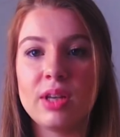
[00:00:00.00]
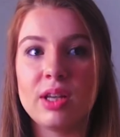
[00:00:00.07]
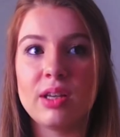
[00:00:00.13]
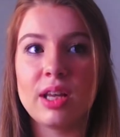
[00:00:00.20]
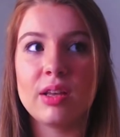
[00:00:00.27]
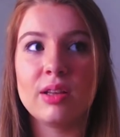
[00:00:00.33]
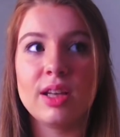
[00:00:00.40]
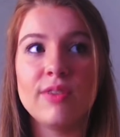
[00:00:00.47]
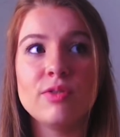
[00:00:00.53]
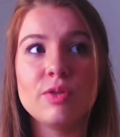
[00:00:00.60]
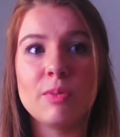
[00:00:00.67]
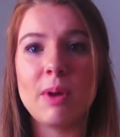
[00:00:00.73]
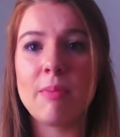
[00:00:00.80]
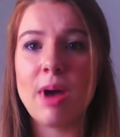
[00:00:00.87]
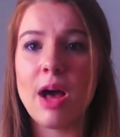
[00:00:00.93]
and lived with
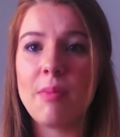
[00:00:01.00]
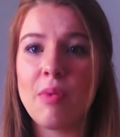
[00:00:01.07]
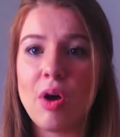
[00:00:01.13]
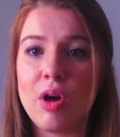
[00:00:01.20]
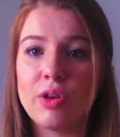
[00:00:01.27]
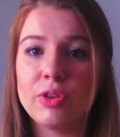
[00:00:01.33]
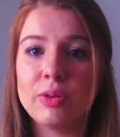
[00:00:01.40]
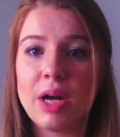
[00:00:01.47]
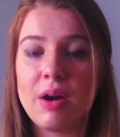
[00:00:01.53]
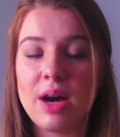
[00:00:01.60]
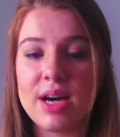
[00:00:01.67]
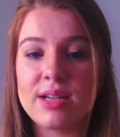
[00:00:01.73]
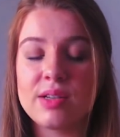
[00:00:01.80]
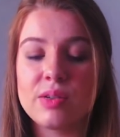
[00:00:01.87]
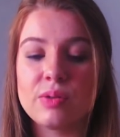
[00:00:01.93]
my mom all throughout
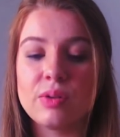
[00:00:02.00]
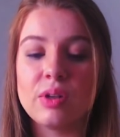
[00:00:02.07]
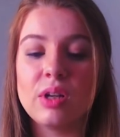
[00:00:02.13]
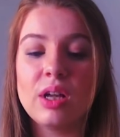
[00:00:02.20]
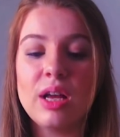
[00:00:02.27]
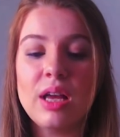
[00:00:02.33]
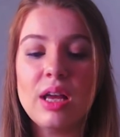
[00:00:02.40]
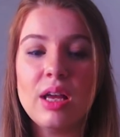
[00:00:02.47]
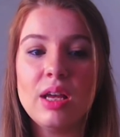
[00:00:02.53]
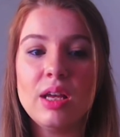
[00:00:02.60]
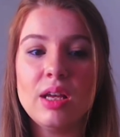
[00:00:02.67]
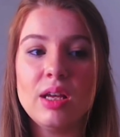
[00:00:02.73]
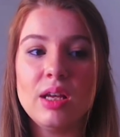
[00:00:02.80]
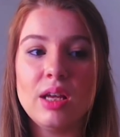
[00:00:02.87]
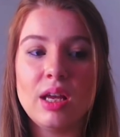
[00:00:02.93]
high school,
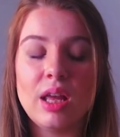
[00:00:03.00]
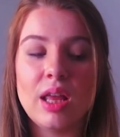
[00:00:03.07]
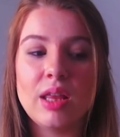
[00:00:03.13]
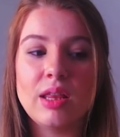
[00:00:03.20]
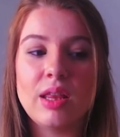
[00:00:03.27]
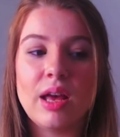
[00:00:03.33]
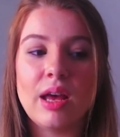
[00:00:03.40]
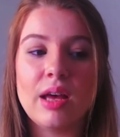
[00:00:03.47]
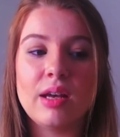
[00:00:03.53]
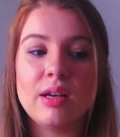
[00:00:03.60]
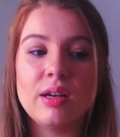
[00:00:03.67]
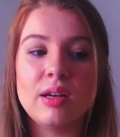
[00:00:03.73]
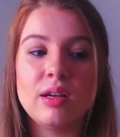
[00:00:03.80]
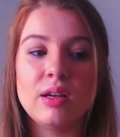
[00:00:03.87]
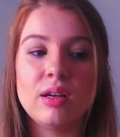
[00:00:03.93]
and
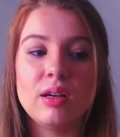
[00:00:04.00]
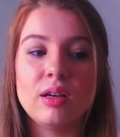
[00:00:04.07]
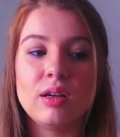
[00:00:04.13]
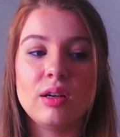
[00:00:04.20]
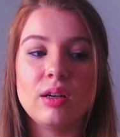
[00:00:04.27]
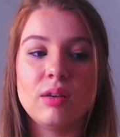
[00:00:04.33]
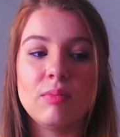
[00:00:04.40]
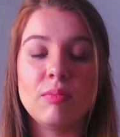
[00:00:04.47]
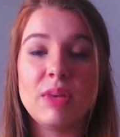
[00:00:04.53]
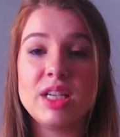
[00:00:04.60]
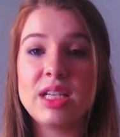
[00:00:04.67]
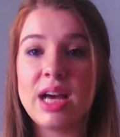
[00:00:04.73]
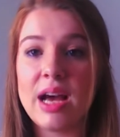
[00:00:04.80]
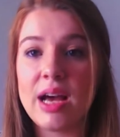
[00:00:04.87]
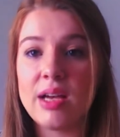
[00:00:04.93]
then my
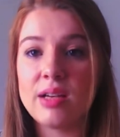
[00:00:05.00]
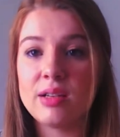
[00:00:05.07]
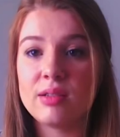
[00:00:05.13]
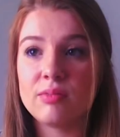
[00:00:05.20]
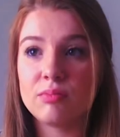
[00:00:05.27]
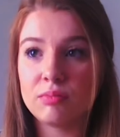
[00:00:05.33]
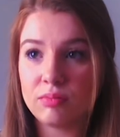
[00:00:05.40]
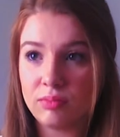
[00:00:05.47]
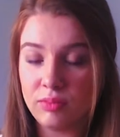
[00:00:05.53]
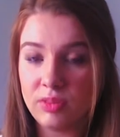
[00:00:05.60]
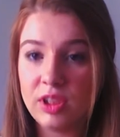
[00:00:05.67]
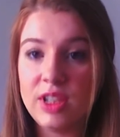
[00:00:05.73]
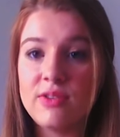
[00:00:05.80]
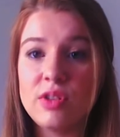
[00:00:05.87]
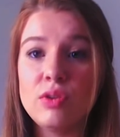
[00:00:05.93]
dad
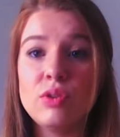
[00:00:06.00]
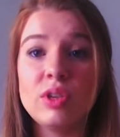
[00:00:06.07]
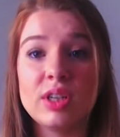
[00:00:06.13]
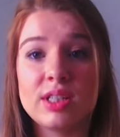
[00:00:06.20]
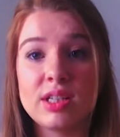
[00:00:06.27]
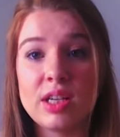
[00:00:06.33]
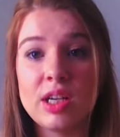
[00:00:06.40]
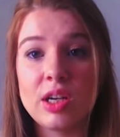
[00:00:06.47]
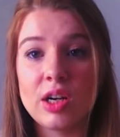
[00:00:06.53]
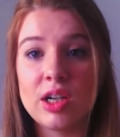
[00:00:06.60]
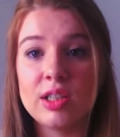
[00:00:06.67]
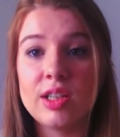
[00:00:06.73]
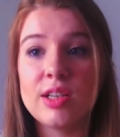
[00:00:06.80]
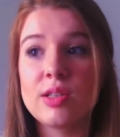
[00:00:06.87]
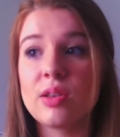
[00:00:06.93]
lives in New York City
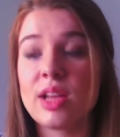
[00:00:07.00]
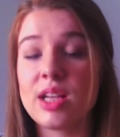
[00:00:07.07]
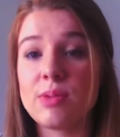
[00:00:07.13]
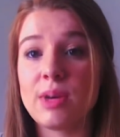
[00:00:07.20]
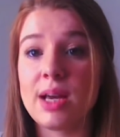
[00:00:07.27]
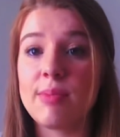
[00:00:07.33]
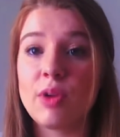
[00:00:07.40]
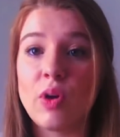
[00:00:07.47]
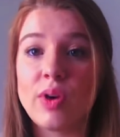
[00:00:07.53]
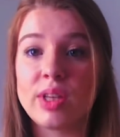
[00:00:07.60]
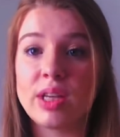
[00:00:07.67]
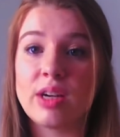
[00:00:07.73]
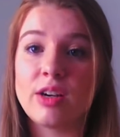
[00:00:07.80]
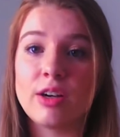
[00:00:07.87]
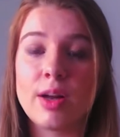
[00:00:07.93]
currently, so that's why I'm going
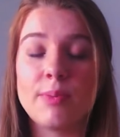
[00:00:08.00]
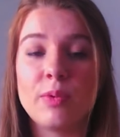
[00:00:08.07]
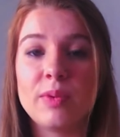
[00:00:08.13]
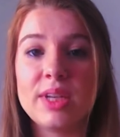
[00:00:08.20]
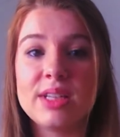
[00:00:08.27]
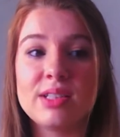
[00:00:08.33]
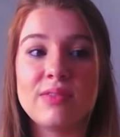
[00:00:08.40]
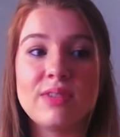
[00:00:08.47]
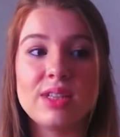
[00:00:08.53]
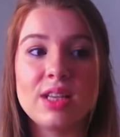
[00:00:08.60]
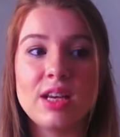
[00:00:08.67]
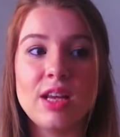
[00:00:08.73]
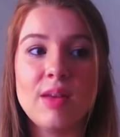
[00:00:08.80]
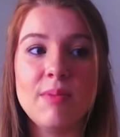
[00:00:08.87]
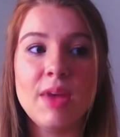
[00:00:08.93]
there in a couple weeks to visit
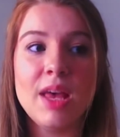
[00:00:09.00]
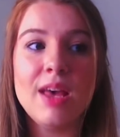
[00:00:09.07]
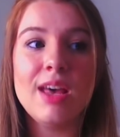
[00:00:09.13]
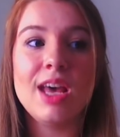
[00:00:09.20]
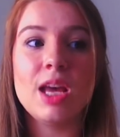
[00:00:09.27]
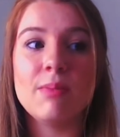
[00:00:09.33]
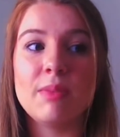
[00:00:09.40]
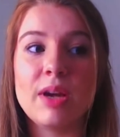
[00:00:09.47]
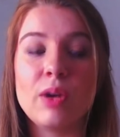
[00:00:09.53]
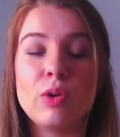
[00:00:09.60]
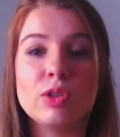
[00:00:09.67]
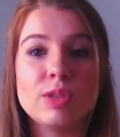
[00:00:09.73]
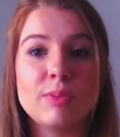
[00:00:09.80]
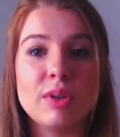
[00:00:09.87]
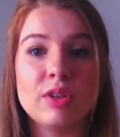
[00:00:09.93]
him, and my
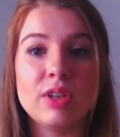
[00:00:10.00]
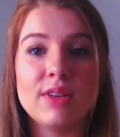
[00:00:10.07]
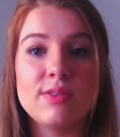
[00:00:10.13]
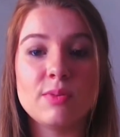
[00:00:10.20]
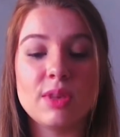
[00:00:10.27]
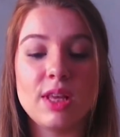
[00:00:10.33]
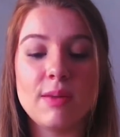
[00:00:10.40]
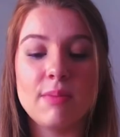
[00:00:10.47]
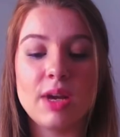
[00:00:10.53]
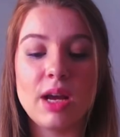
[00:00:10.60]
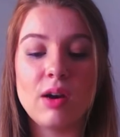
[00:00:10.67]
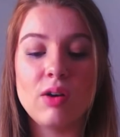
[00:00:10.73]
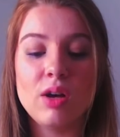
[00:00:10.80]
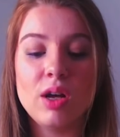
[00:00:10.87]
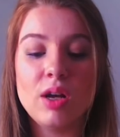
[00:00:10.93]
older brother lives with him
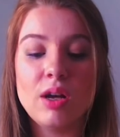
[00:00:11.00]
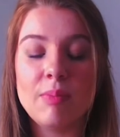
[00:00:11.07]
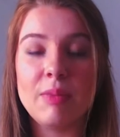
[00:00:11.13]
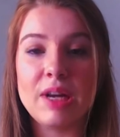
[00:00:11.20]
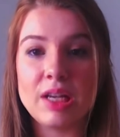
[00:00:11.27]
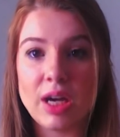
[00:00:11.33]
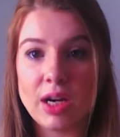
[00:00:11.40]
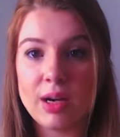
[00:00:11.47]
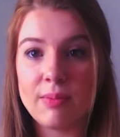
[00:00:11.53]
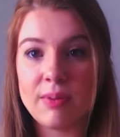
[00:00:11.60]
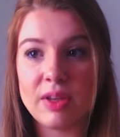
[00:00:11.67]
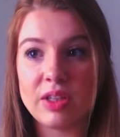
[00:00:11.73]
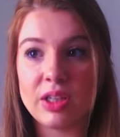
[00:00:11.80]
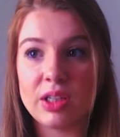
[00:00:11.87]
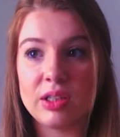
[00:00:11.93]
now. My younger
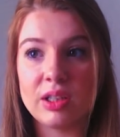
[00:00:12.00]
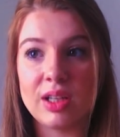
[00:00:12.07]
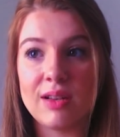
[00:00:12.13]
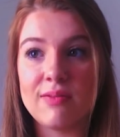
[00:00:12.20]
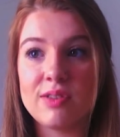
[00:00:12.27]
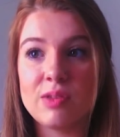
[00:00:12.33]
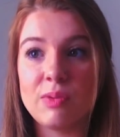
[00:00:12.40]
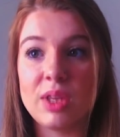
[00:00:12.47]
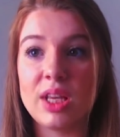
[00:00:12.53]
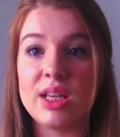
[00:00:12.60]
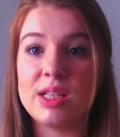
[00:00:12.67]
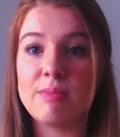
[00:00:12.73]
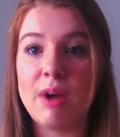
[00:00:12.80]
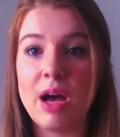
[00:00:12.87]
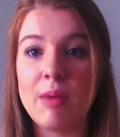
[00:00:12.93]
brother lives with
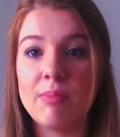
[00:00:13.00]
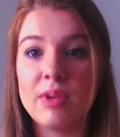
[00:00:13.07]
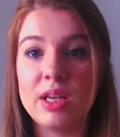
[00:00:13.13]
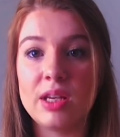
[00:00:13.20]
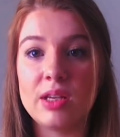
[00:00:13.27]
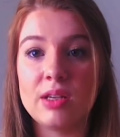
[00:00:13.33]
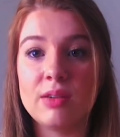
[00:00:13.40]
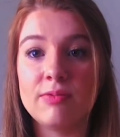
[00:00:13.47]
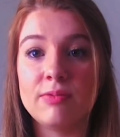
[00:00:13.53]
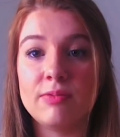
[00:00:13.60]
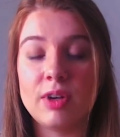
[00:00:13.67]
his mom in